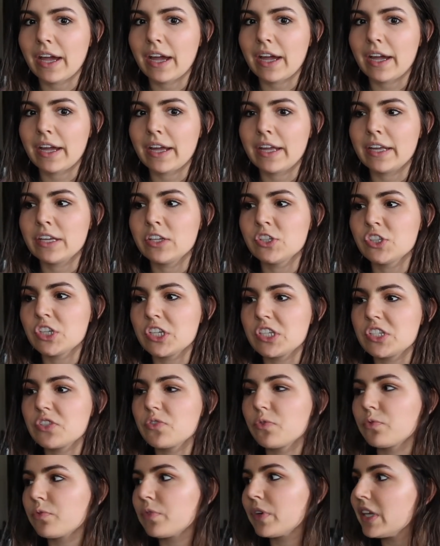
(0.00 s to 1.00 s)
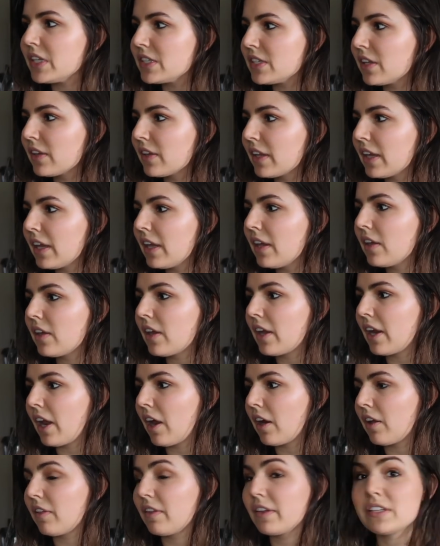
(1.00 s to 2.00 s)
I just recently got
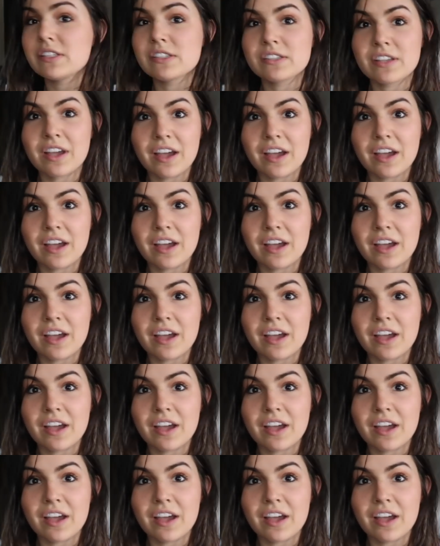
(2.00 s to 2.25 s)
out of the